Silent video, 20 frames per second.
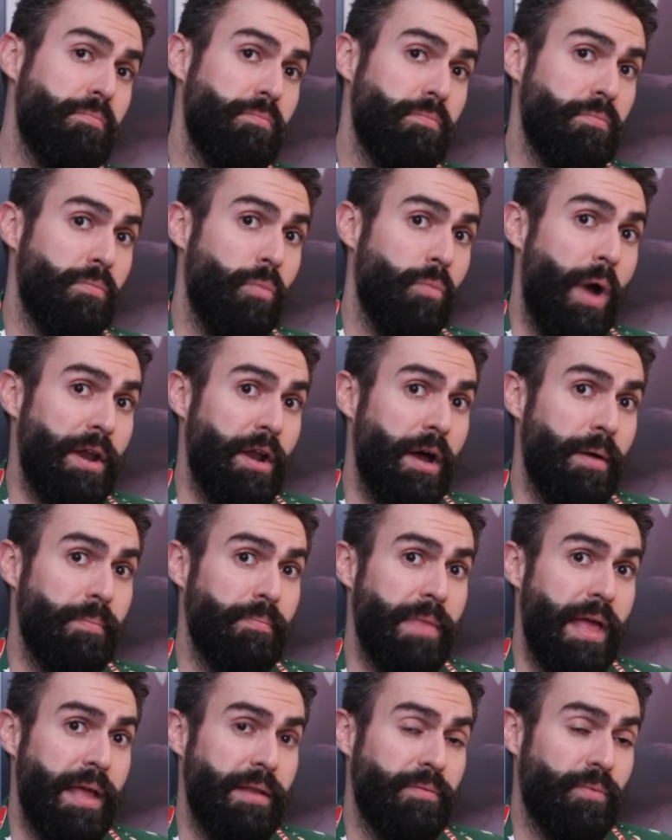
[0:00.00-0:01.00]
Why
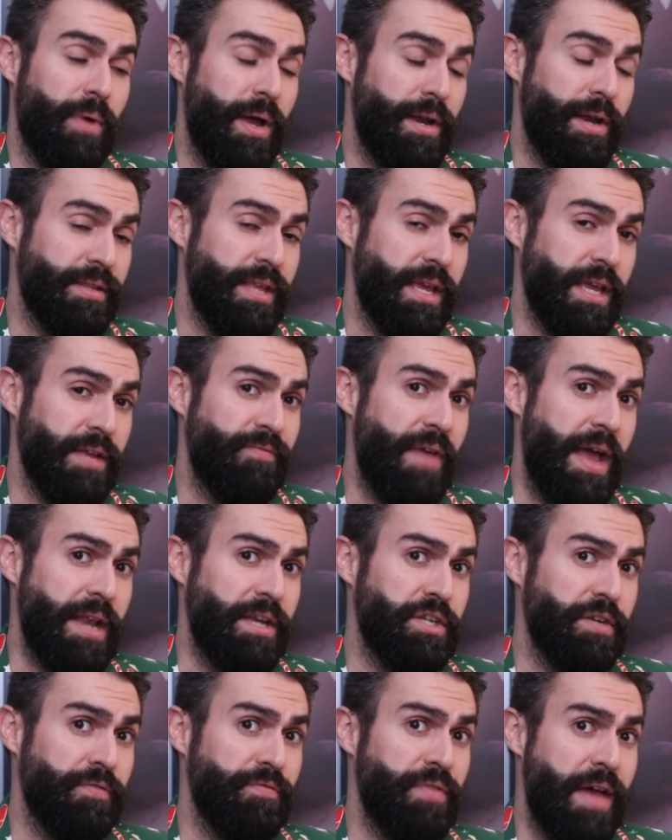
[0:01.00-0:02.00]
not take
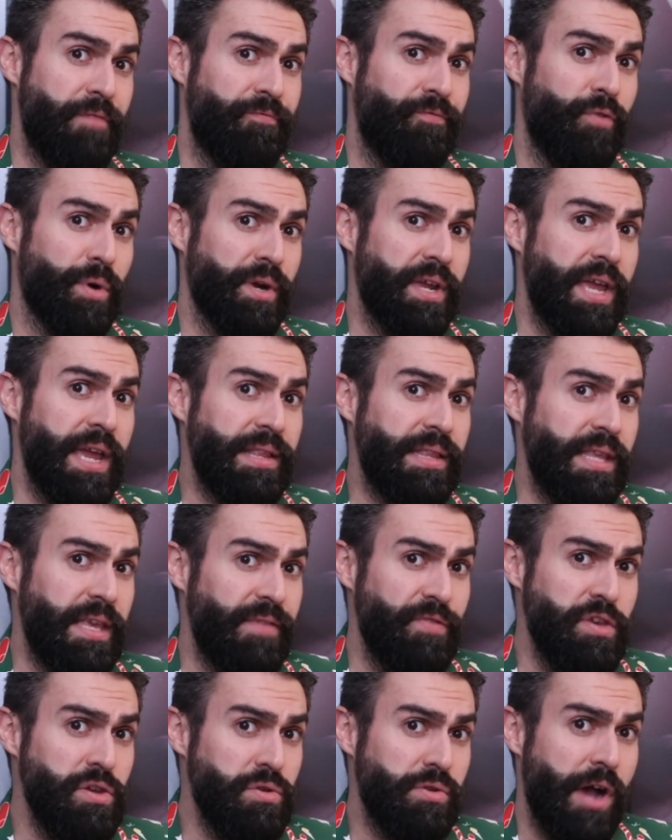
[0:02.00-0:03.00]
advantage of that 4K TV
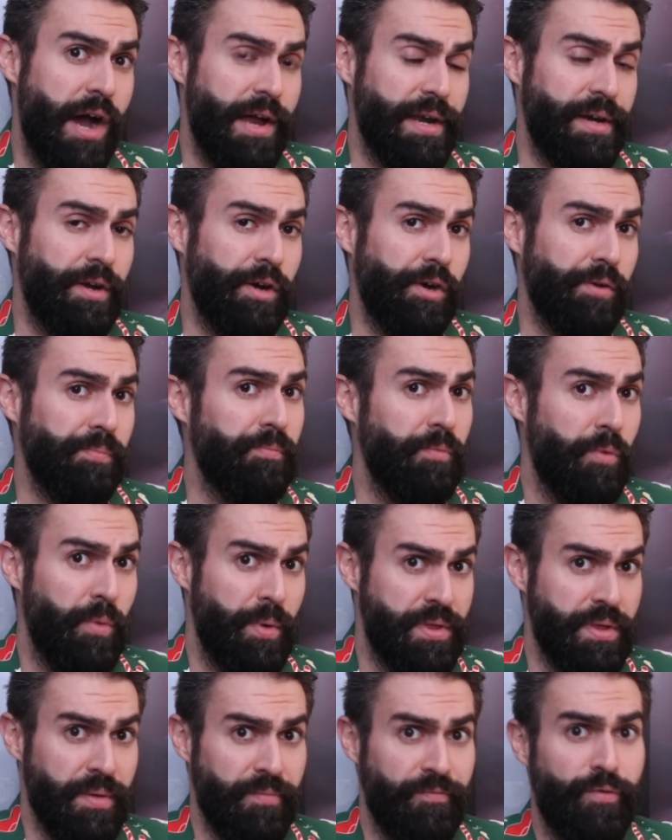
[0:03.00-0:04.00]
you got at home with
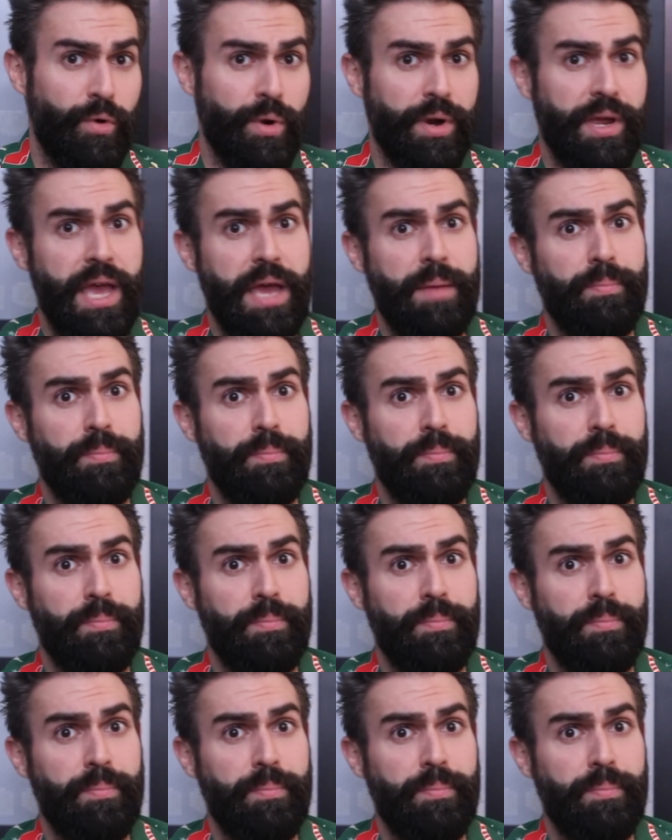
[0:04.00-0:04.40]
some 4K